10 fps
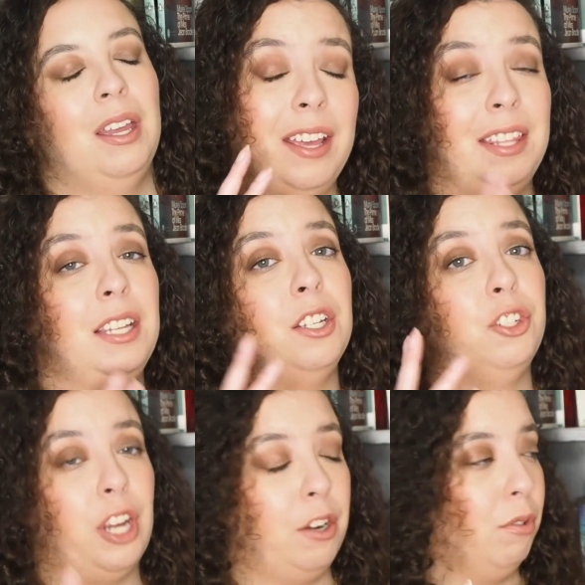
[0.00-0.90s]
I think,
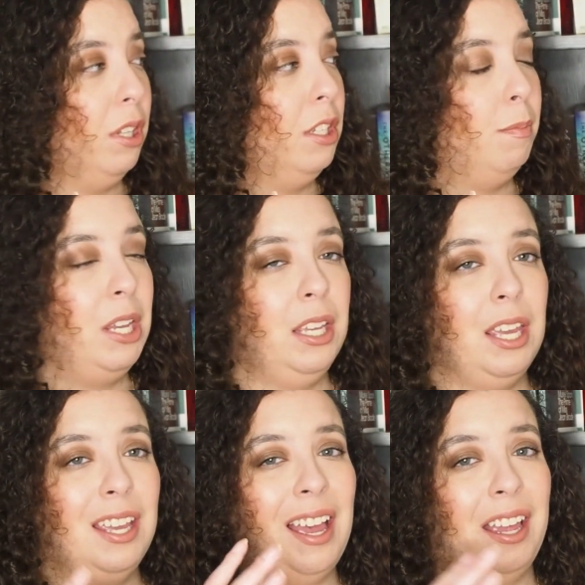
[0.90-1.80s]
generally
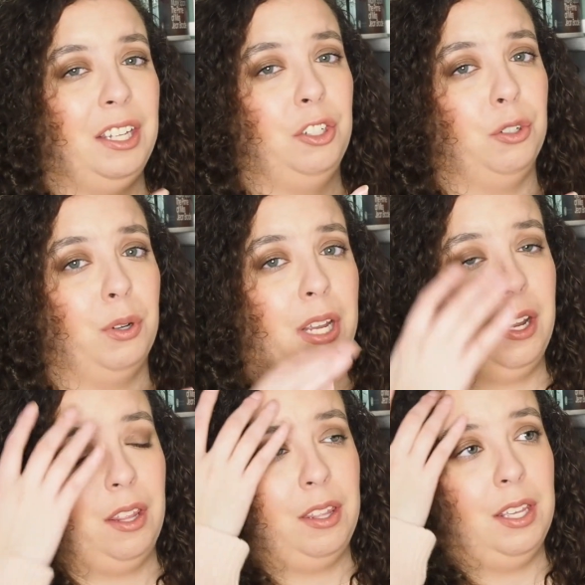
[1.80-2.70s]
speaking, I
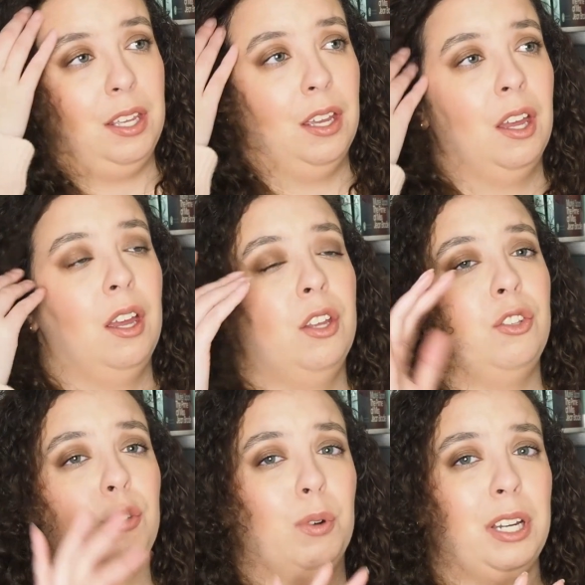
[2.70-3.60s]
enjoyed the
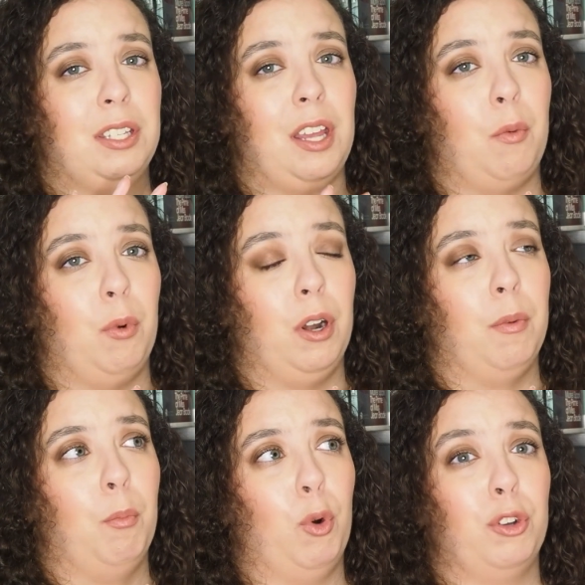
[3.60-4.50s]
stories that
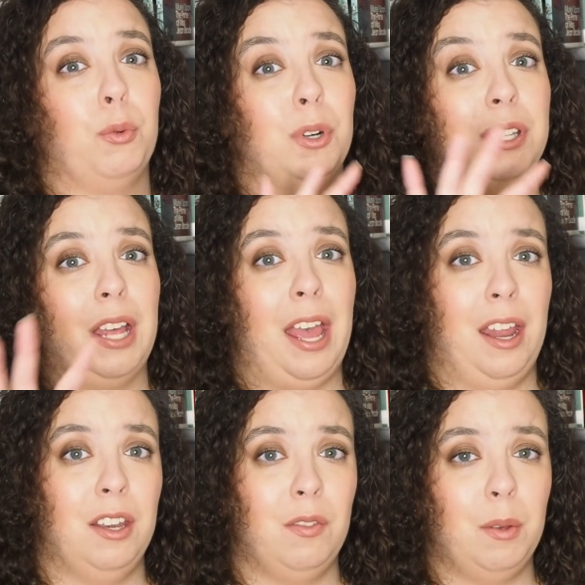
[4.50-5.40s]
were more towards the
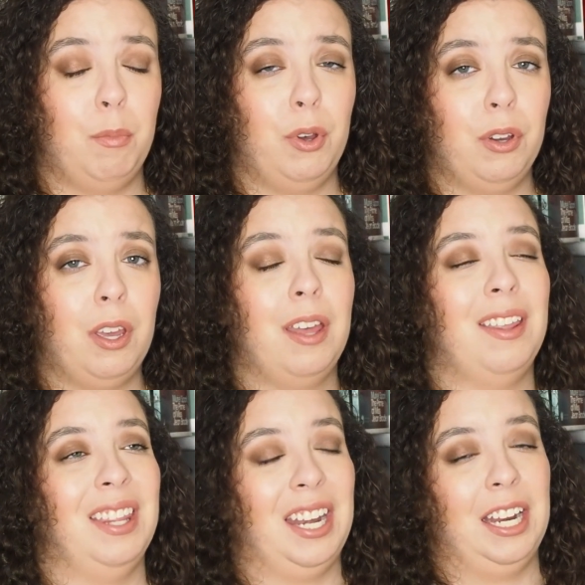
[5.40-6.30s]
end of the book
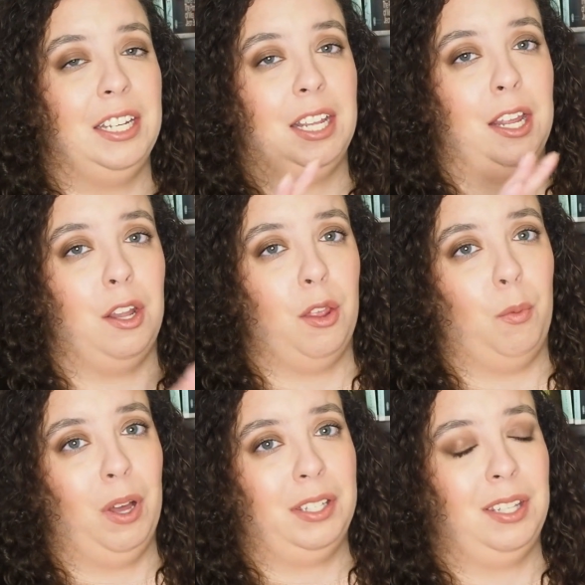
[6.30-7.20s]
than I did the
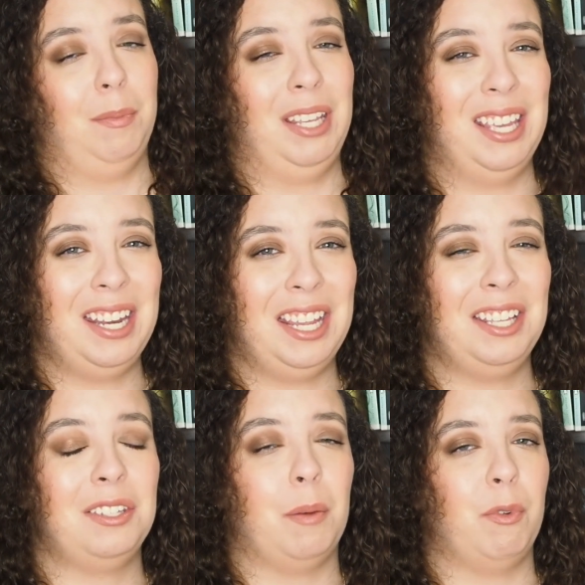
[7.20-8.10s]
ones at the
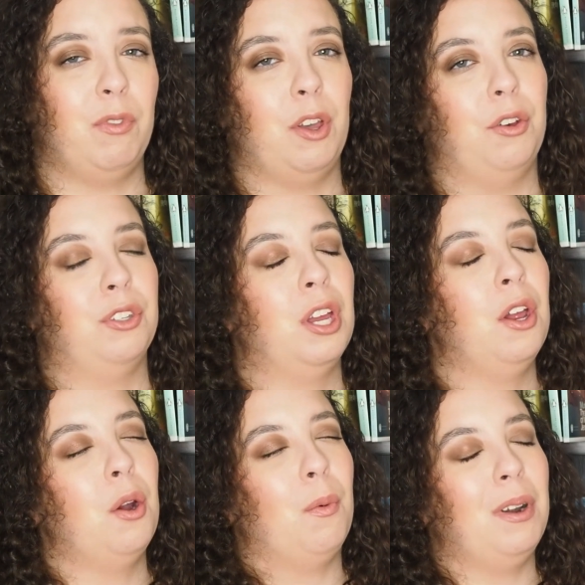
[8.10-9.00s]
beginning. Some of those
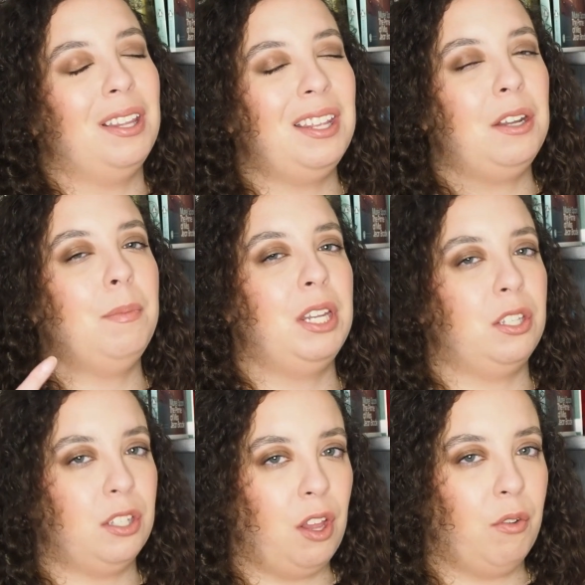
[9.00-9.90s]
were a little bit
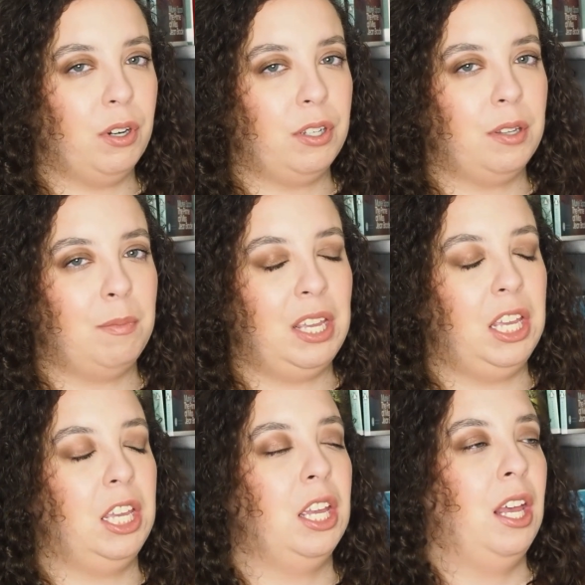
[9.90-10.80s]
slower to
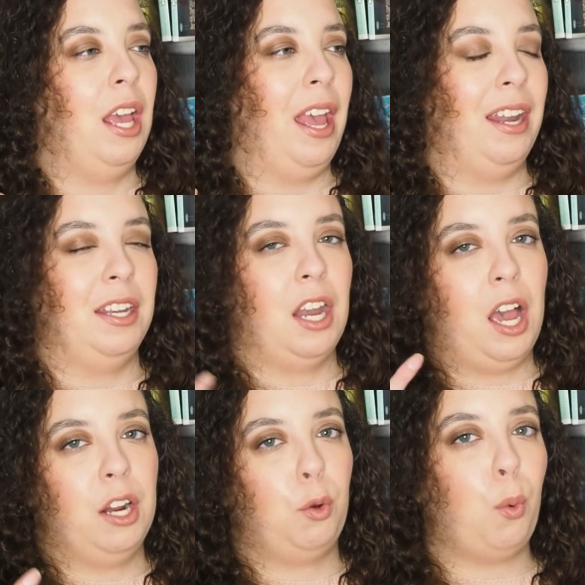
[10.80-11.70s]
me and
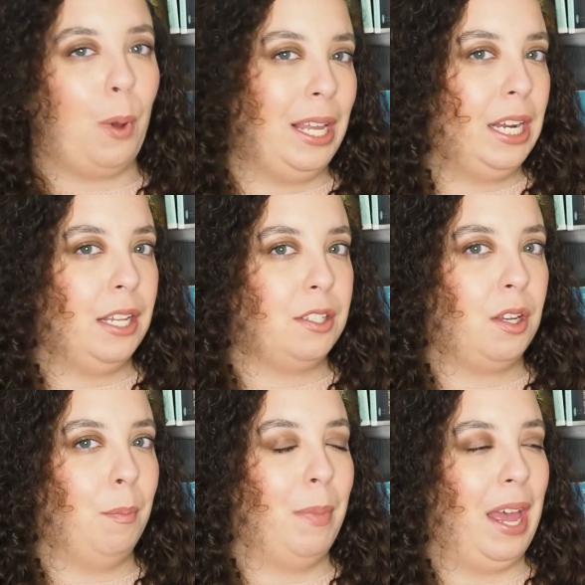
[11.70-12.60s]
not quite as
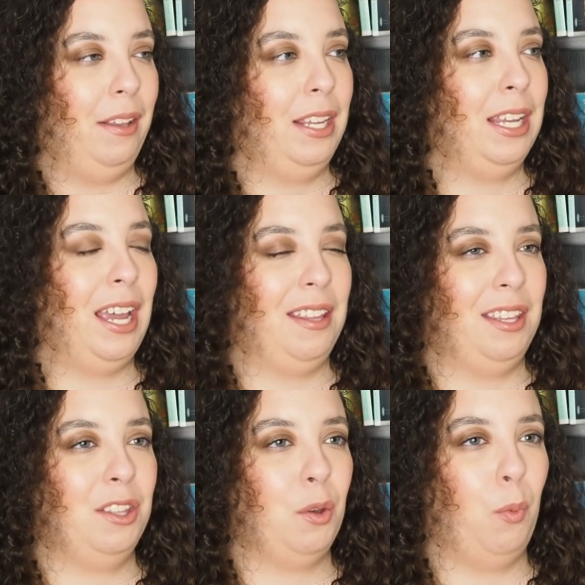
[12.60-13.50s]
compelling. I
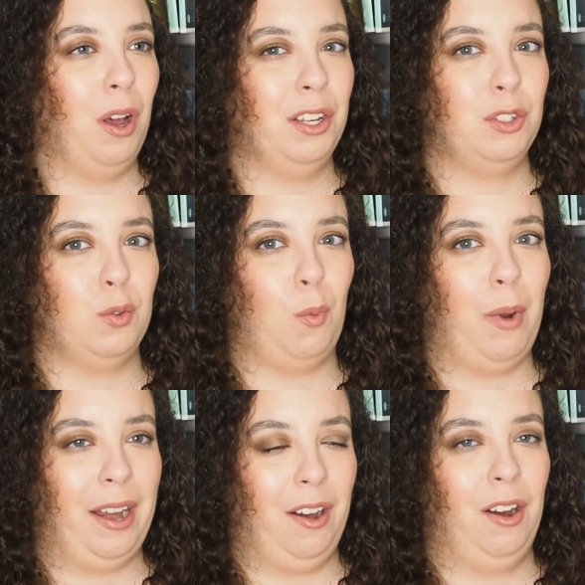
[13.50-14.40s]
think the ones
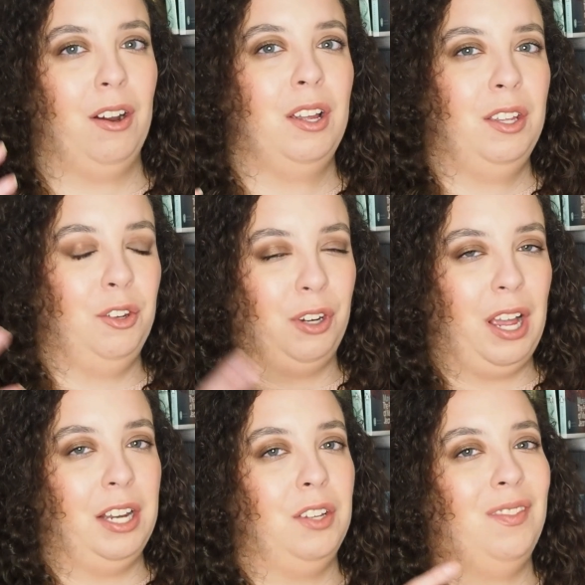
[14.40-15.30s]
where you're
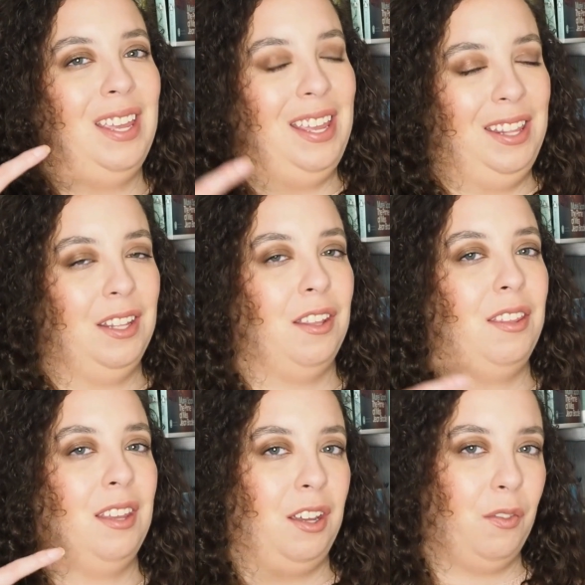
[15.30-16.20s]
kind of in the
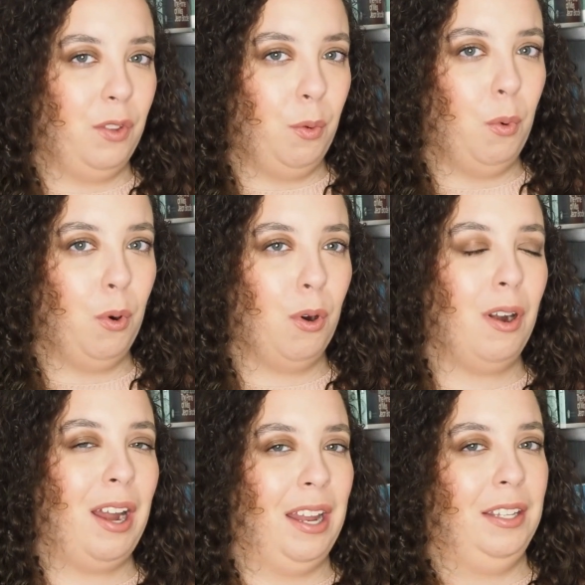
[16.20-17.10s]
thick of the war
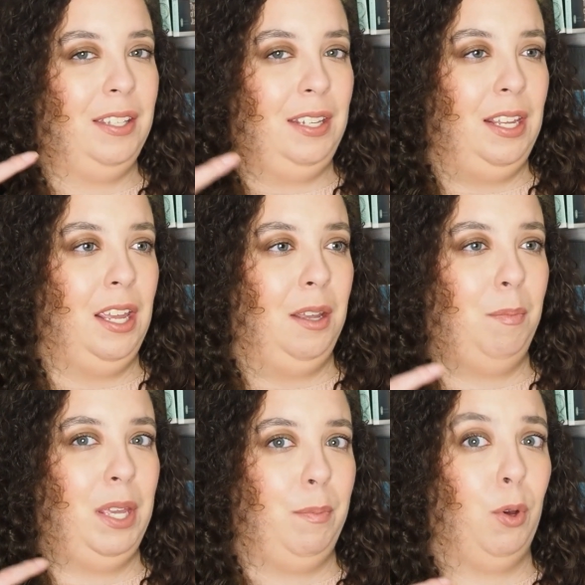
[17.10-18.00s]
and seeing
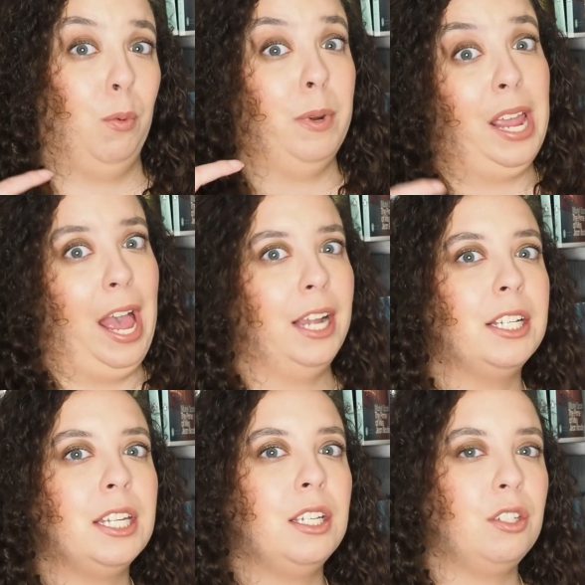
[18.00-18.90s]
people
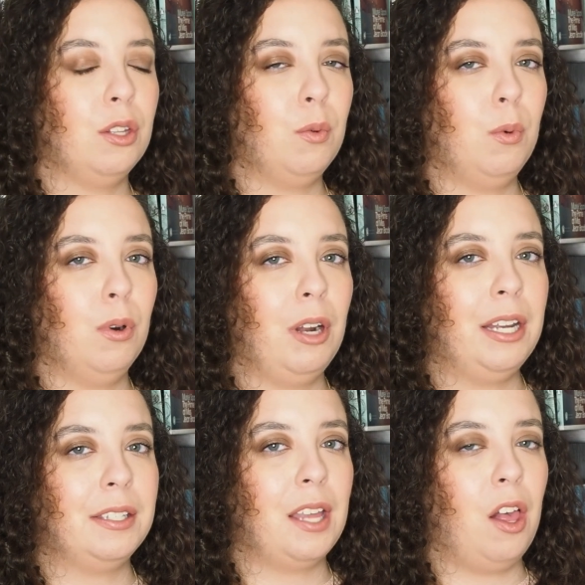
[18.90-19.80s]
reacting to the war
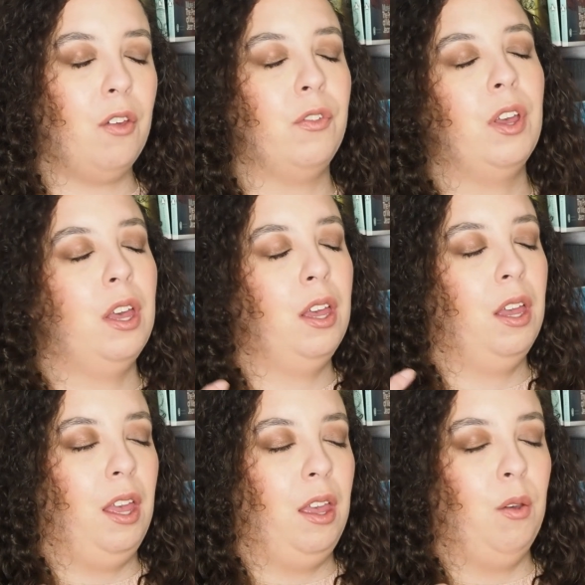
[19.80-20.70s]
itself
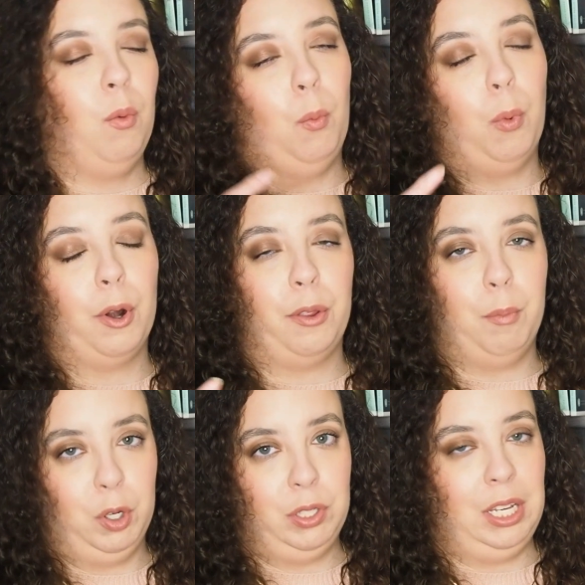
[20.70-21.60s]
were the
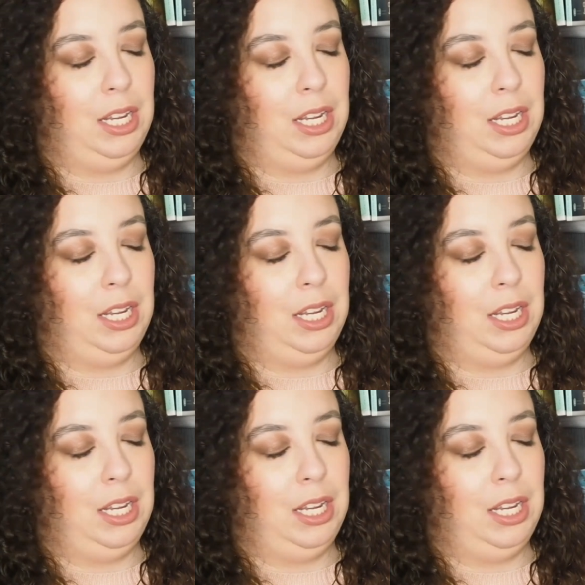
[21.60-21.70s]
most